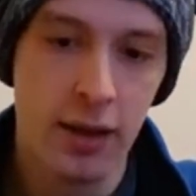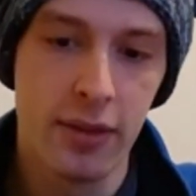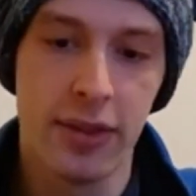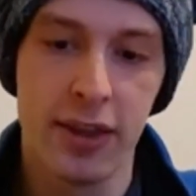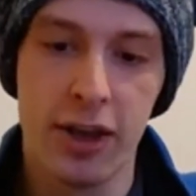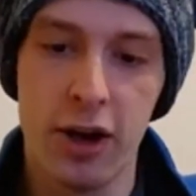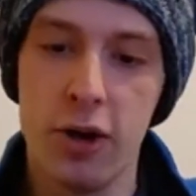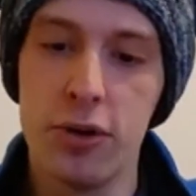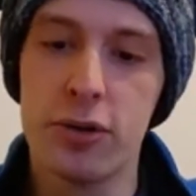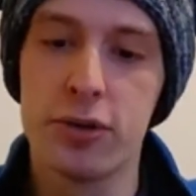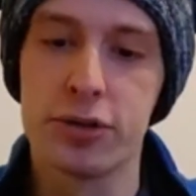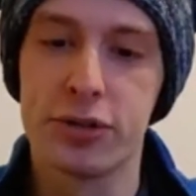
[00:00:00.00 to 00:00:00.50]

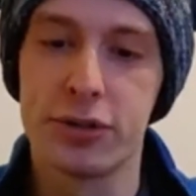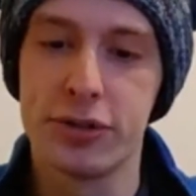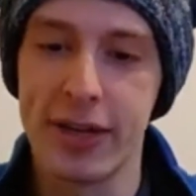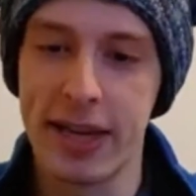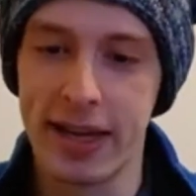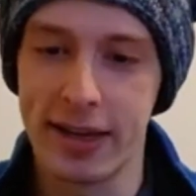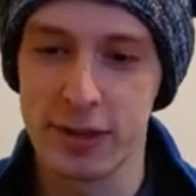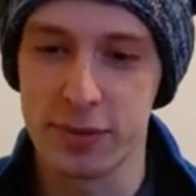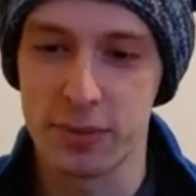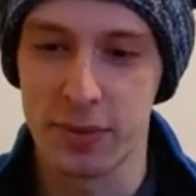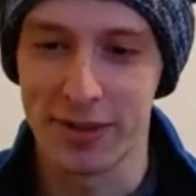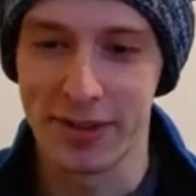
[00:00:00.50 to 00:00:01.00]
The ogre
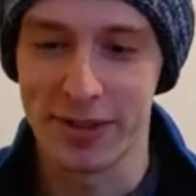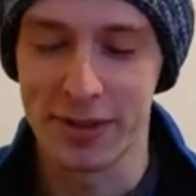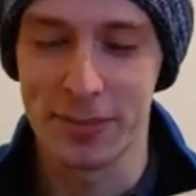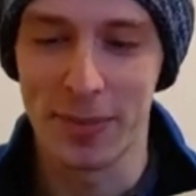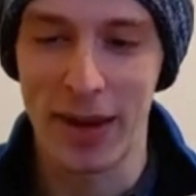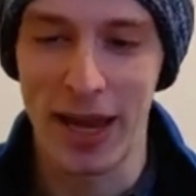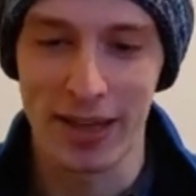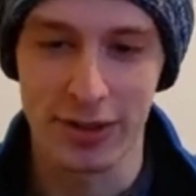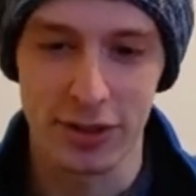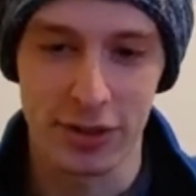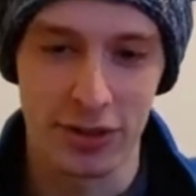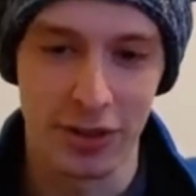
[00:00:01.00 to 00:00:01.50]
stands with its
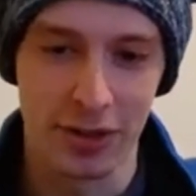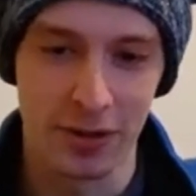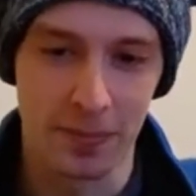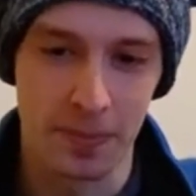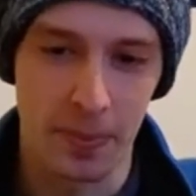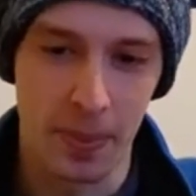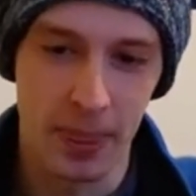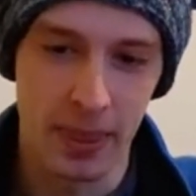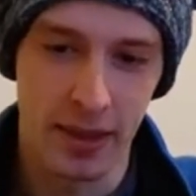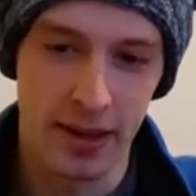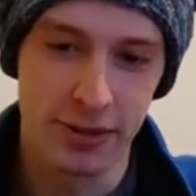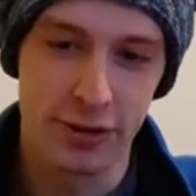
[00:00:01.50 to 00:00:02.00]
back to you.
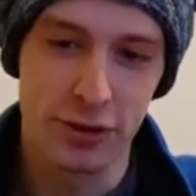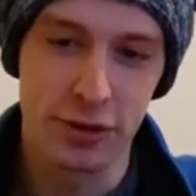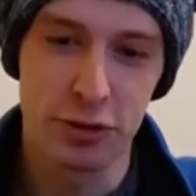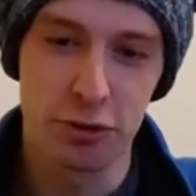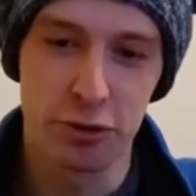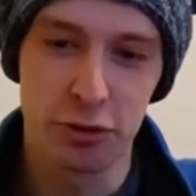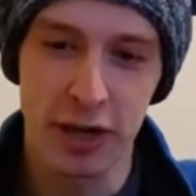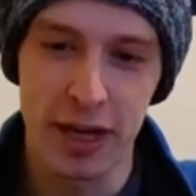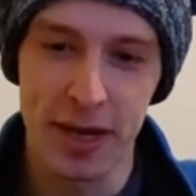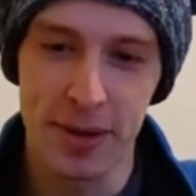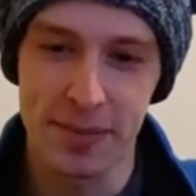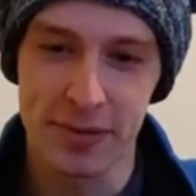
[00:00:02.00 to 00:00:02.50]
It
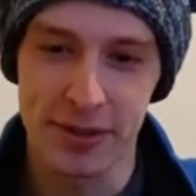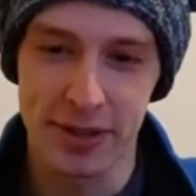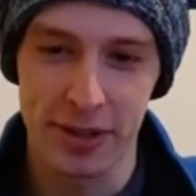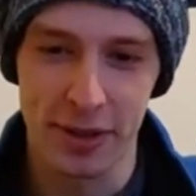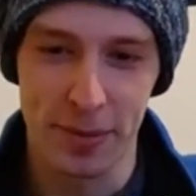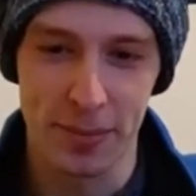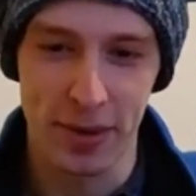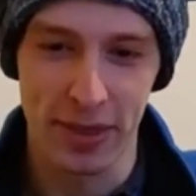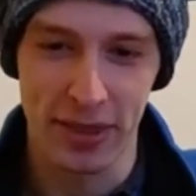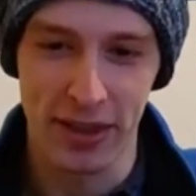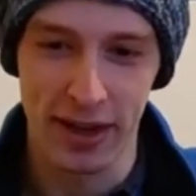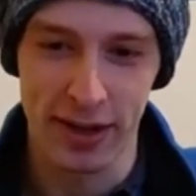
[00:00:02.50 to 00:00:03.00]
screams at the
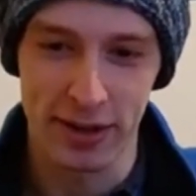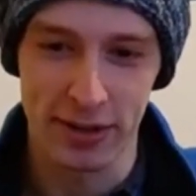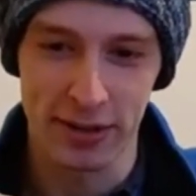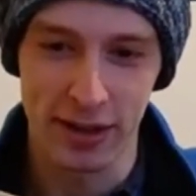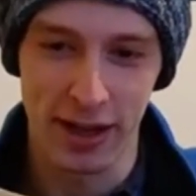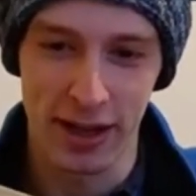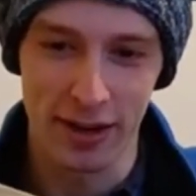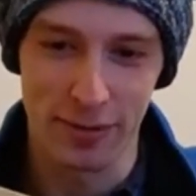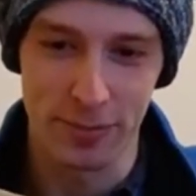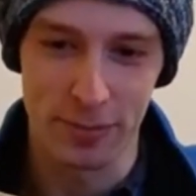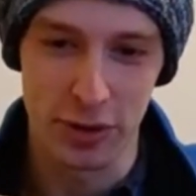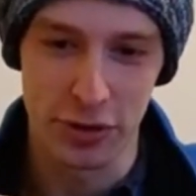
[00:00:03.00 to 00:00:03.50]
pathetic
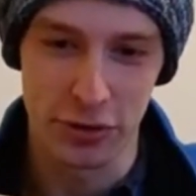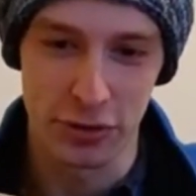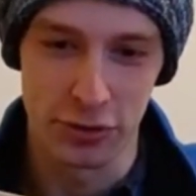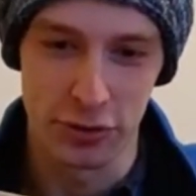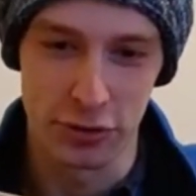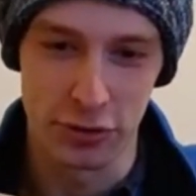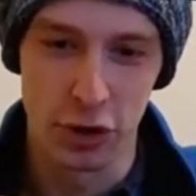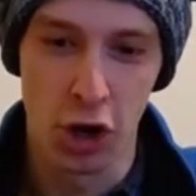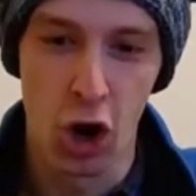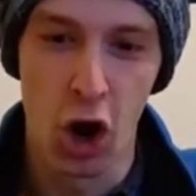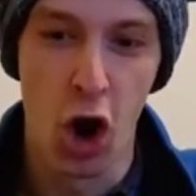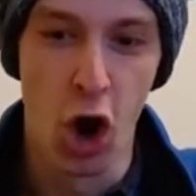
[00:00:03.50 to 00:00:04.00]
line of
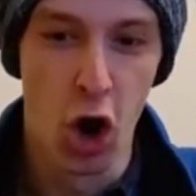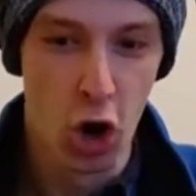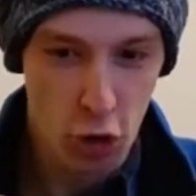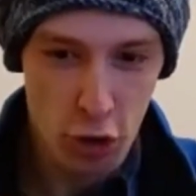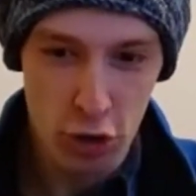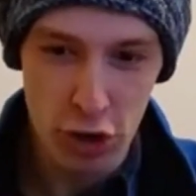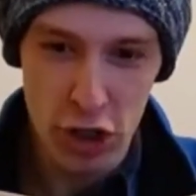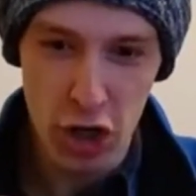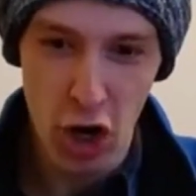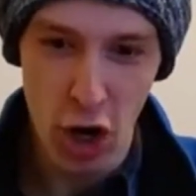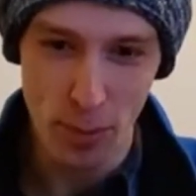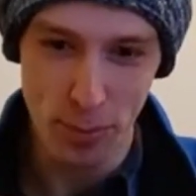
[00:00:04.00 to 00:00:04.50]
prisoners.
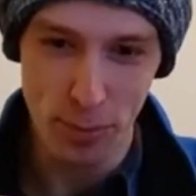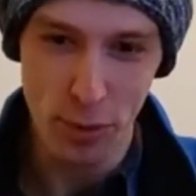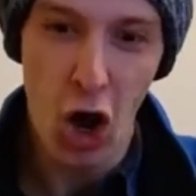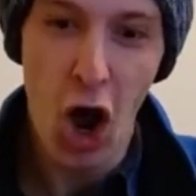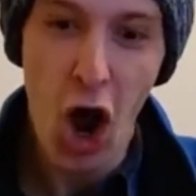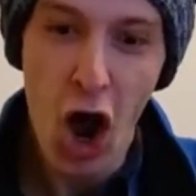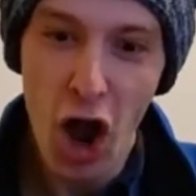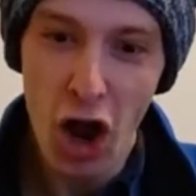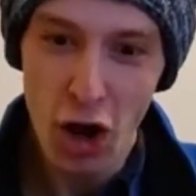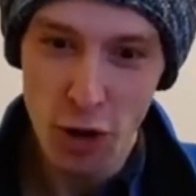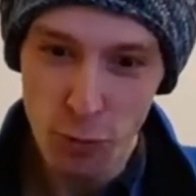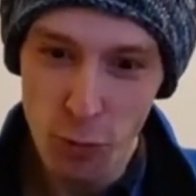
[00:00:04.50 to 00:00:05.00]
"Hurry up!
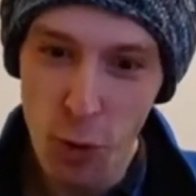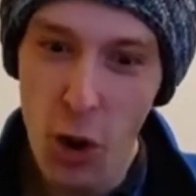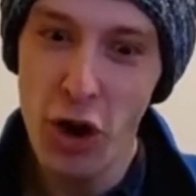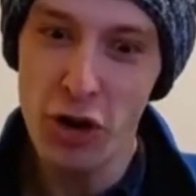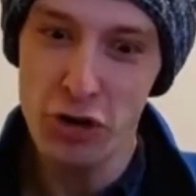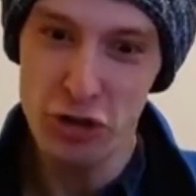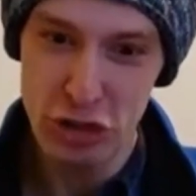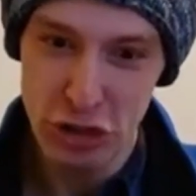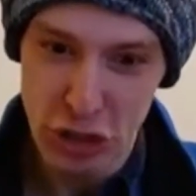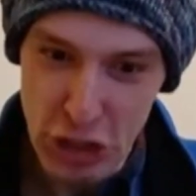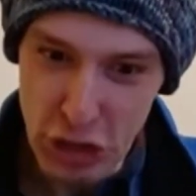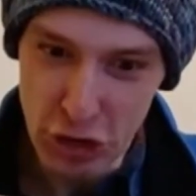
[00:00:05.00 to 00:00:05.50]
I
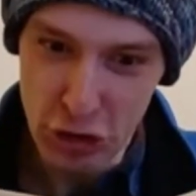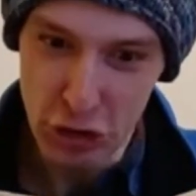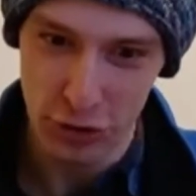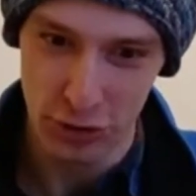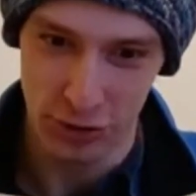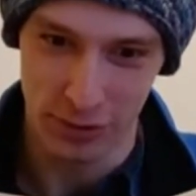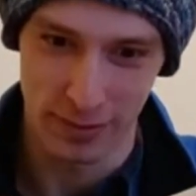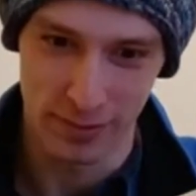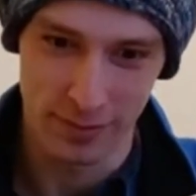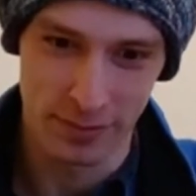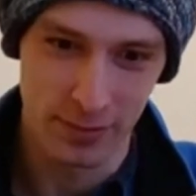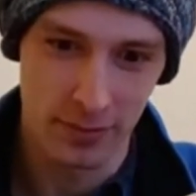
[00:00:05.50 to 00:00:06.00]
want
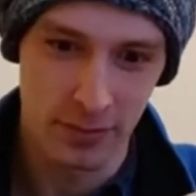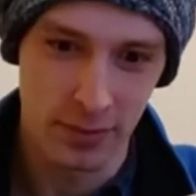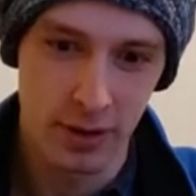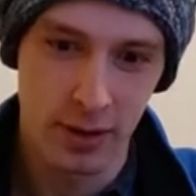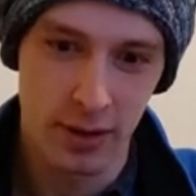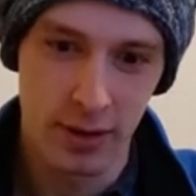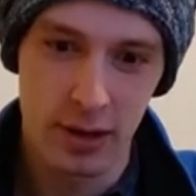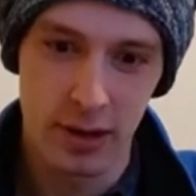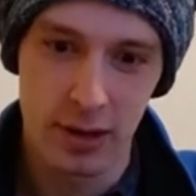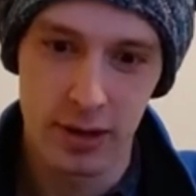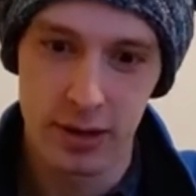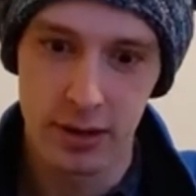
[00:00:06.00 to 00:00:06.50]
dinner!"
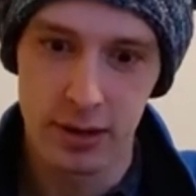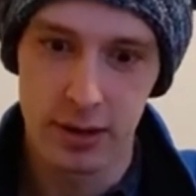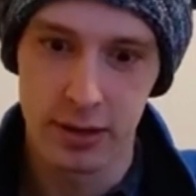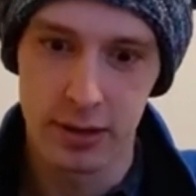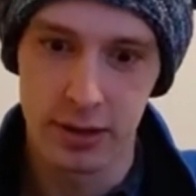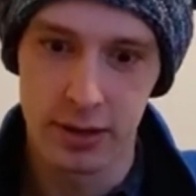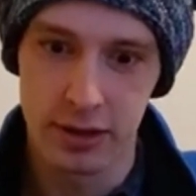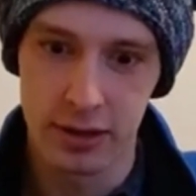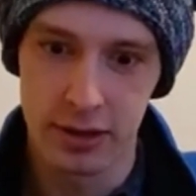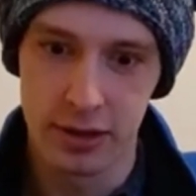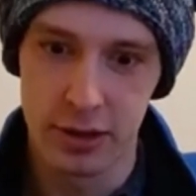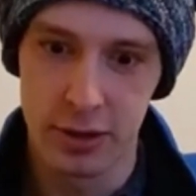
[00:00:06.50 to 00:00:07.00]

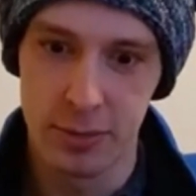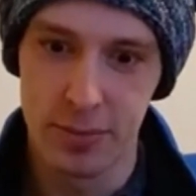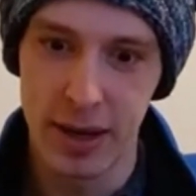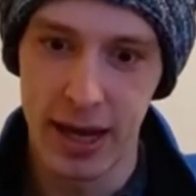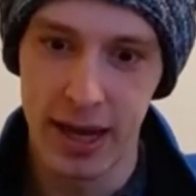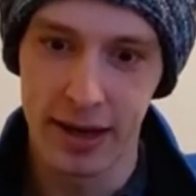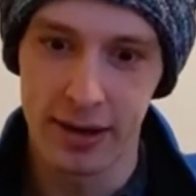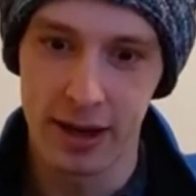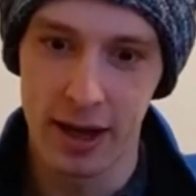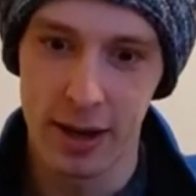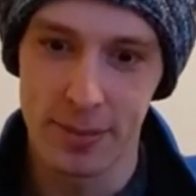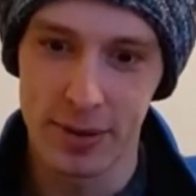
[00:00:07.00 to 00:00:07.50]
You
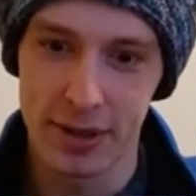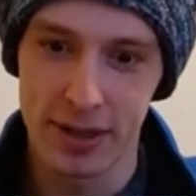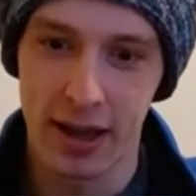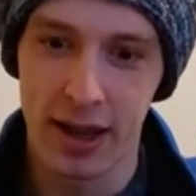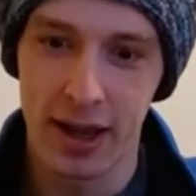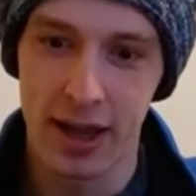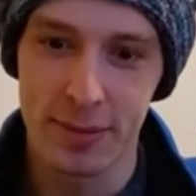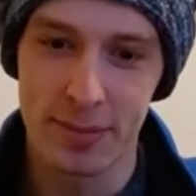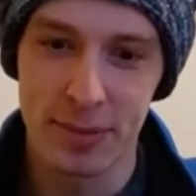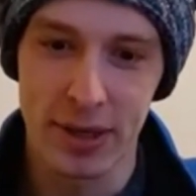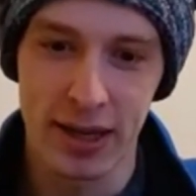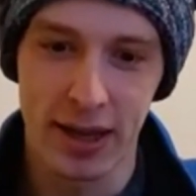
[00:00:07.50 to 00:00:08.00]
back up and
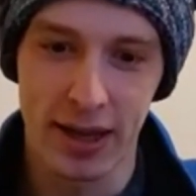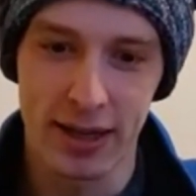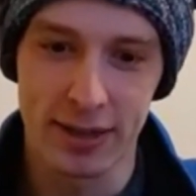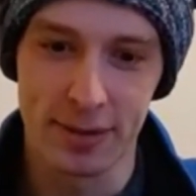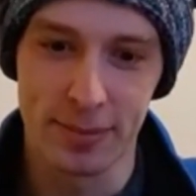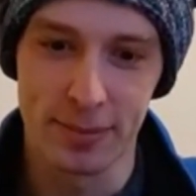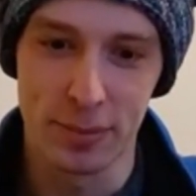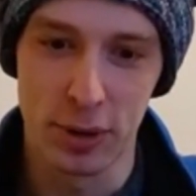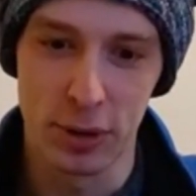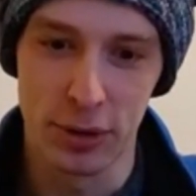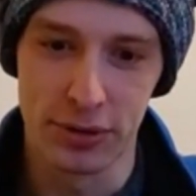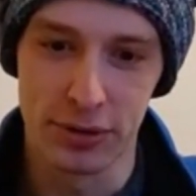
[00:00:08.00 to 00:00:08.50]
hide behind a
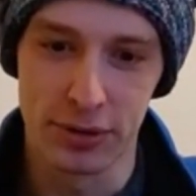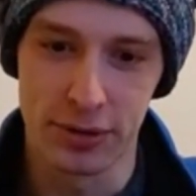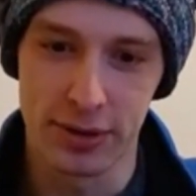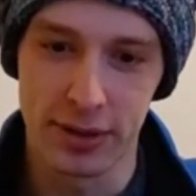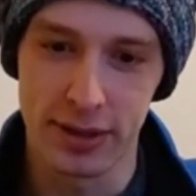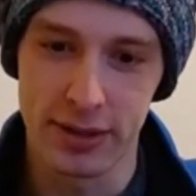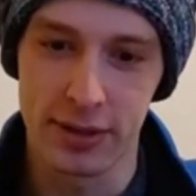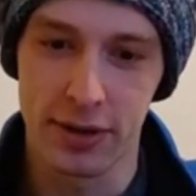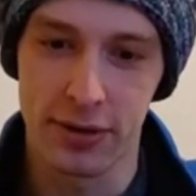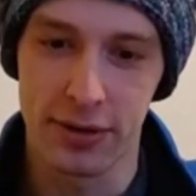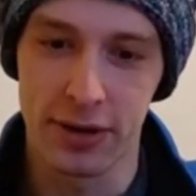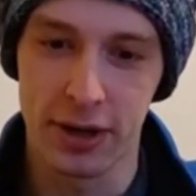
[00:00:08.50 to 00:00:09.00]
boulder
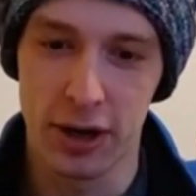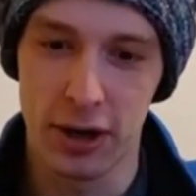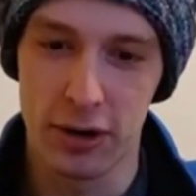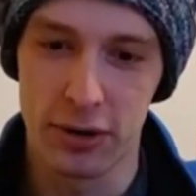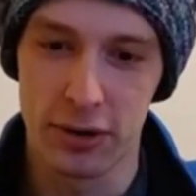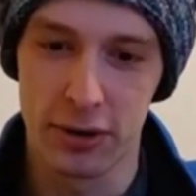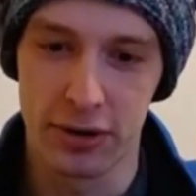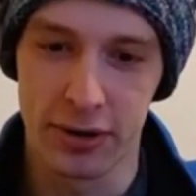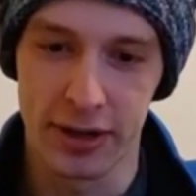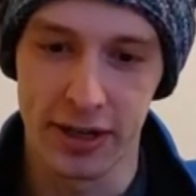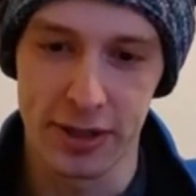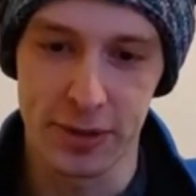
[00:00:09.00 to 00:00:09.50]
until the
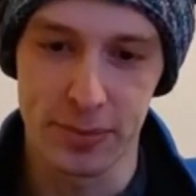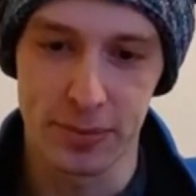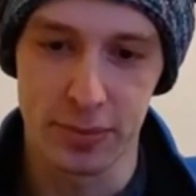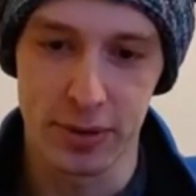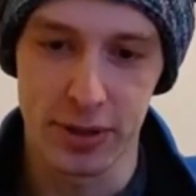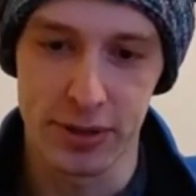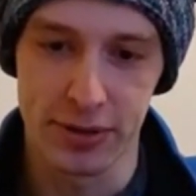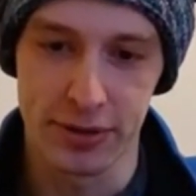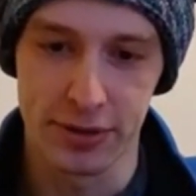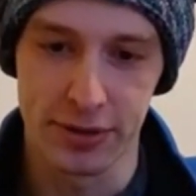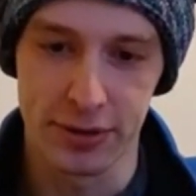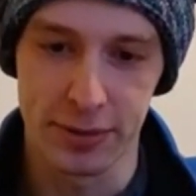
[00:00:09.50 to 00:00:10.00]
ogre and its
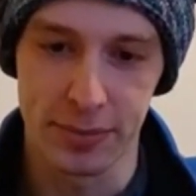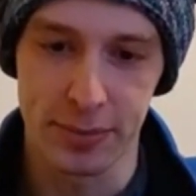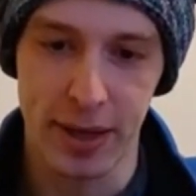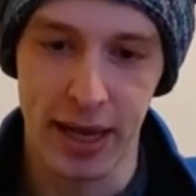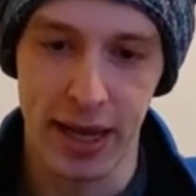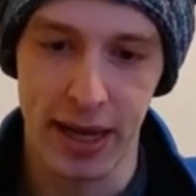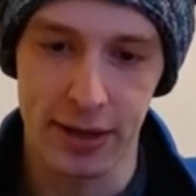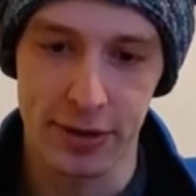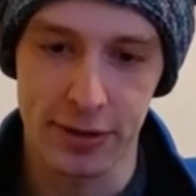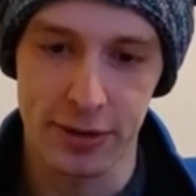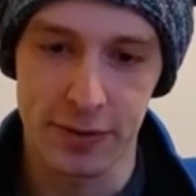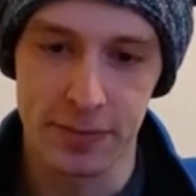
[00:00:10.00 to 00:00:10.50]
prisoners
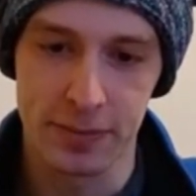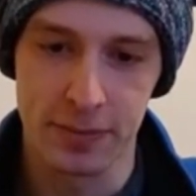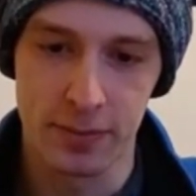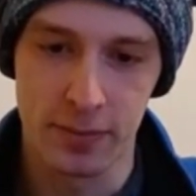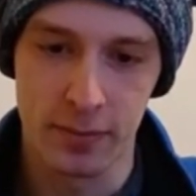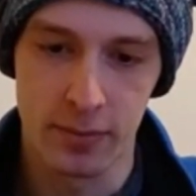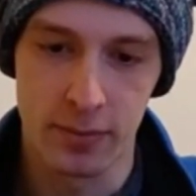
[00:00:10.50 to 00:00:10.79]
pass.